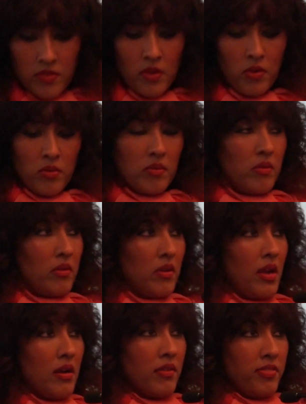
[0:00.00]
So,
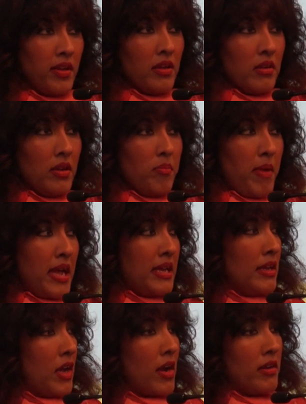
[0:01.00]
and I think in
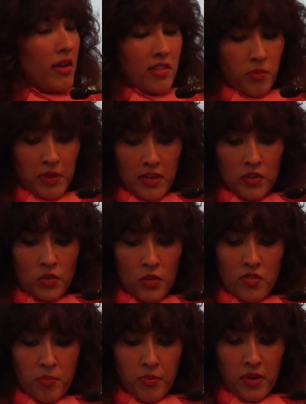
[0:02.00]
making guidelines, we need to
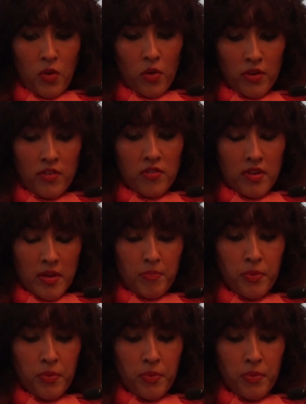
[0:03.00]
use the precautionary